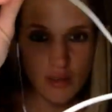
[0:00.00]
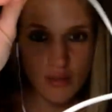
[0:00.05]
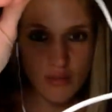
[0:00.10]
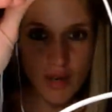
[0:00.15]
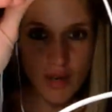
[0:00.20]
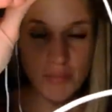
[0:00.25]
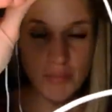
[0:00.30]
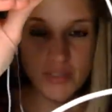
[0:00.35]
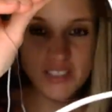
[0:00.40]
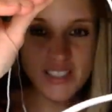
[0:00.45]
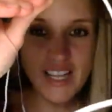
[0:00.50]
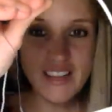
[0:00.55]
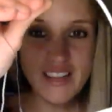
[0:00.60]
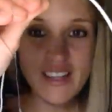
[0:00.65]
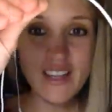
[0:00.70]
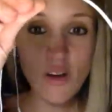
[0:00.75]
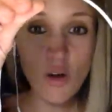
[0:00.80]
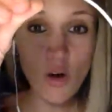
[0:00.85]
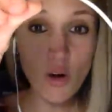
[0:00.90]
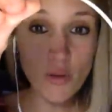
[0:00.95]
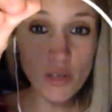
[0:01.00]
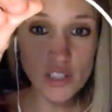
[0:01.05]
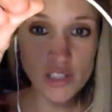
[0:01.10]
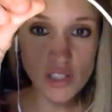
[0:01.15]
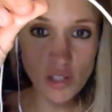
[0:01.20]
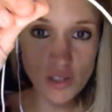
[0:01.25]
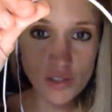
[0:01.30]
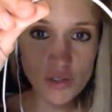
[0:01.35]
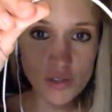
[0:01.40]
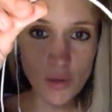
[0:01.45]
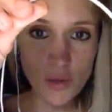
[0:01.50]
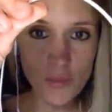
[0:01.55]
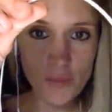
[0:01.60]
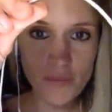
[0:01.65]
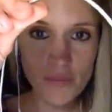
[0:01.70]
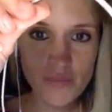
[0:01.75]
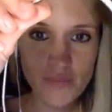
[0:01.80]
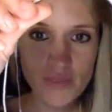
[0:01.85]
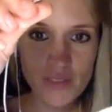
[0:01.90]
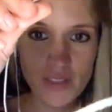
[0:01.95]
represent the horizontal,
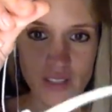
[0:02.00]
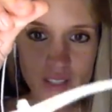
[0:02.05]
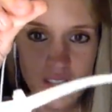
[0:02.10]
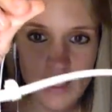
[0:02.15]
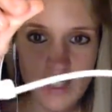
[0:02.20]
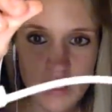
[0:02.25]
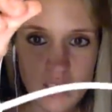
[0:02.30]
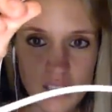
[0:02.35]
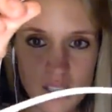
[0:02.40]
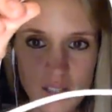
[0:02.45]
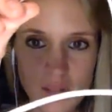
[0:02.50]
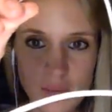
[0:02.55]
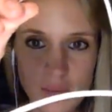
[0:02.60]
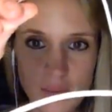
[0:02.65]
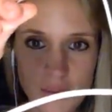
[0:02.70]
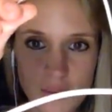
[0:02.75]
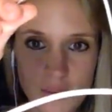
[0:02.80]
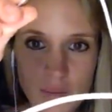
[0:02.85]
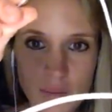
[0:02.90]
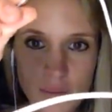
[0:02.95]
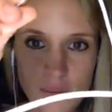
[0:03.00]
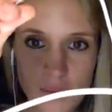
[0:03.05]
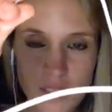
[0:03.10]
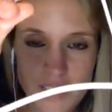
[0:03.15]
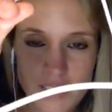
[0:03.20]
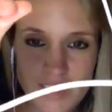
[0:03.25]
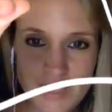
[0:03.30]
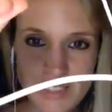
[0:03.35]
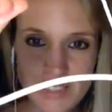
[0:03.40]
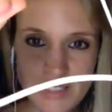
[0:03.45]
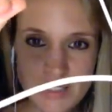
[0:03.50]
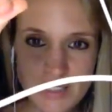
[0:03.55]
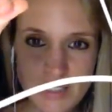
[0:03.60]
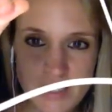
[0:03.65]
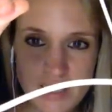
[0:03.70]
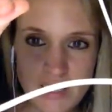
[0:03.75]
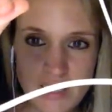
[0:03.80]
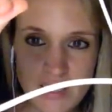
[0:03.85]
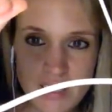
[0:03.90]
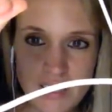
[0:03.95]
which is
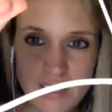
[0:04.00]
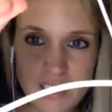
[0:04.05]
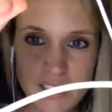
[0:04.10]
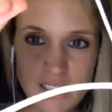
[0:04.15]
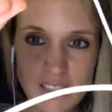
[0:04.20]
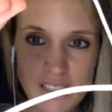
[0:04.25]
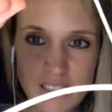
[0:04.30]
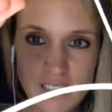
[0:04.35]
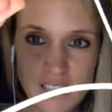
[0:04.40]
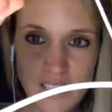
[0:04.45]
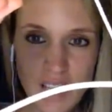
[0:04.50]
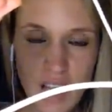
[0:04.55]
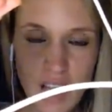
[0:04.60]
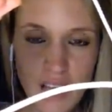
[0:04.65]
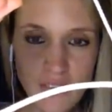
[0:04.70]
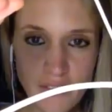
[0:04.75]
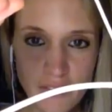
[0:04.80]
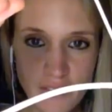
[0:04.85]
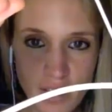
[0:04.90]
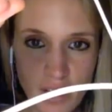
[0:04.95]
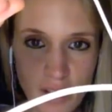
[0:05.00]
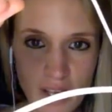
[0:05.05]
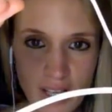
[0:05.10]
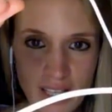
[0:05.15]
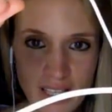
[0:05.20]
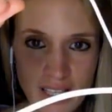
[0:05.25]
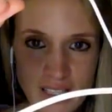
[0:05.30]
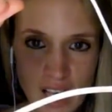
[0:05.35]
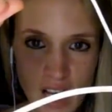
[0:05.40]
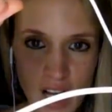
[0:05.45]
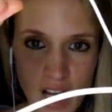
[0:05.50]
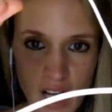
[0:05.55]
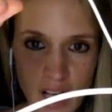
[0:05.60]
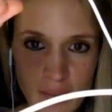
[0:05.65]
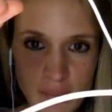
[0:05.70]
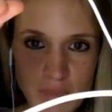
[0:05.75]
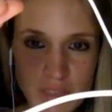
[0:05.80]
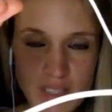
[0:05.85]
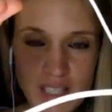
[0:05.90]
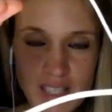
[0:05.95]
the life going in
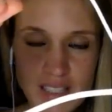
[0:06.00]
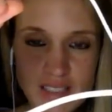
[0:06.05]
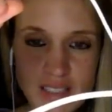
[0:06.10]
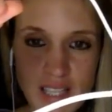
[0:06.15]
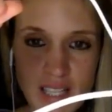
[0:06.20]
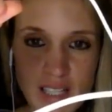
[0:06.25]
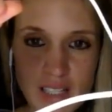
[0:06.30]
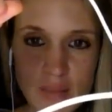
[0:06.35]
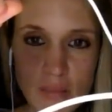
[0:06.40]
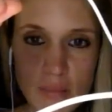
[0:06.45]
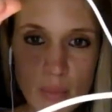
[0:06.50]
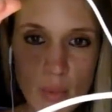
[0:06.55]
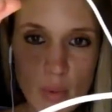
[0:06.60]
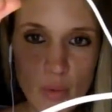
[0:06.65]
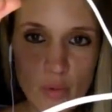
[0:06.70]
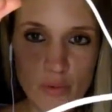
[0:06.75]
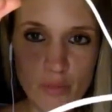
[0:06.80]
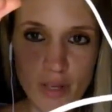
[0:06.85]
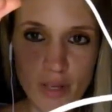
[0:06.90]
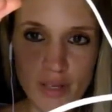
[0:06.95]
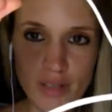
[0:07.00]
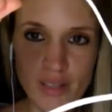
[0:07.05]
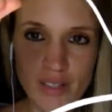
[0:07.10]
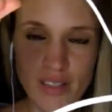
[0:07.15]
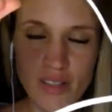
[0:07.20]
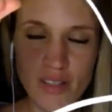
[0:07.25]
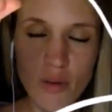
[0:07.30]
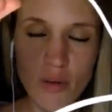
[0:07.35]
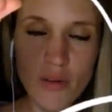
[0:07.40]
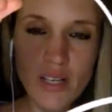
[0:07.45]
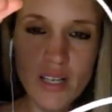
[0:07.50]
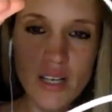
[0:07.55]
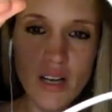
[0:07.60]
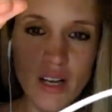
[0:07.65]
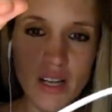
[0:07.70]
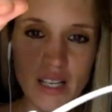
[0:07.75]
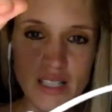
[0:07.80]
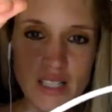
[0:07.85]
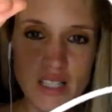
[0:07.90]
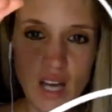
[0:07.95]
time. So that's like the movement, not really
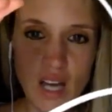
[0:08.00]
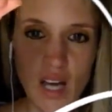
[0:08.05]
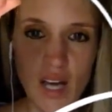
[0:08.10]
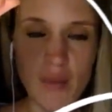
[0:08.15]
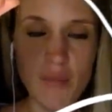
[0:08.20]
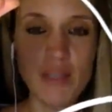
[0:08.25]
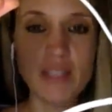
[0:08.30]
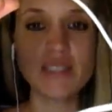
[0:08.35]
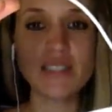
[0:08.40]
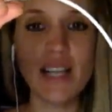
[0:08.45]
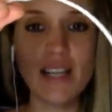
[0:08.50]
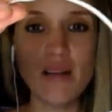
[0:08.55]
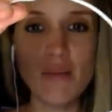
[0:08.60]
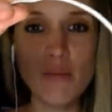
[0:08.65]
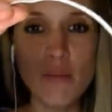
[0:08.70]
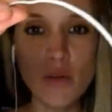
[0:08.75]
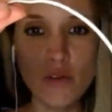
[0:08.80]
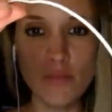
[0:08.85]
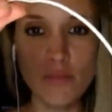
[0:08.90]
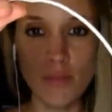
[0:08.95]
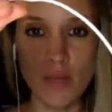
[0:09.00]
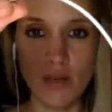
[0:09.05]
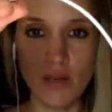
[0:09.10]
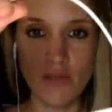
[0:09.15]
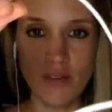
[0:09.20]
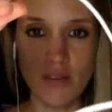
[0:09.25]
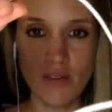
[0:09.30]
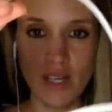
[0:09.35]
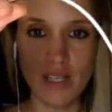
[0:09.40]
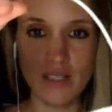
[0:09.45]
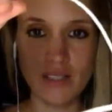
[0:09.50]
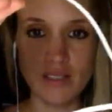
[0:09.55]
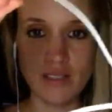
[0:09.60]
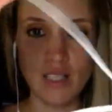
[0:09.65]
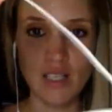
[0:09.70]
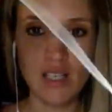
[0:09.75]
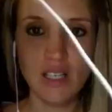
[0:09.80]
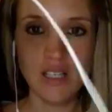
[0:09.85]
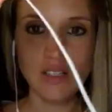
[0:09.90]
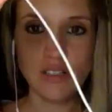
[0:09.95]
going in time, but it's like the movement of things.
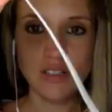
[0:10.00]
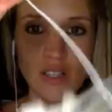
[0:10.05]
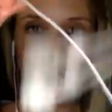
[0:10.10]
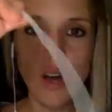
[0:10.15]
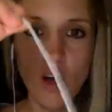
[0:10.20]
So the